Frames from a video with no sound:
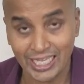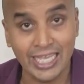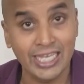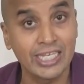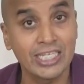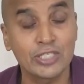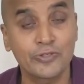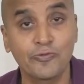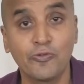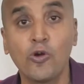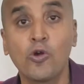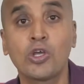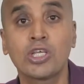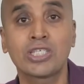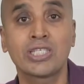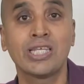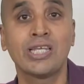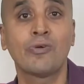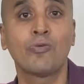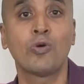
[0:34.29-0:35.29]
and his focus
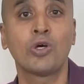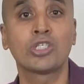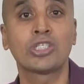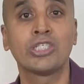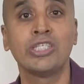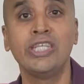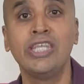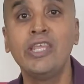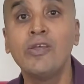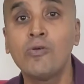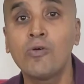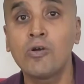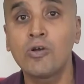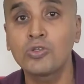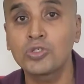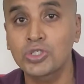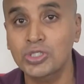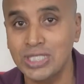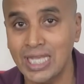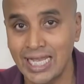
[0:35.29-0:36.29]
there was
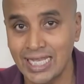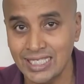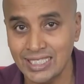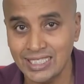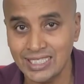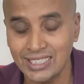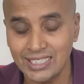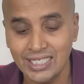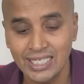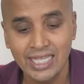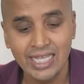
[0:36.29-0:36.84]
neuroscience.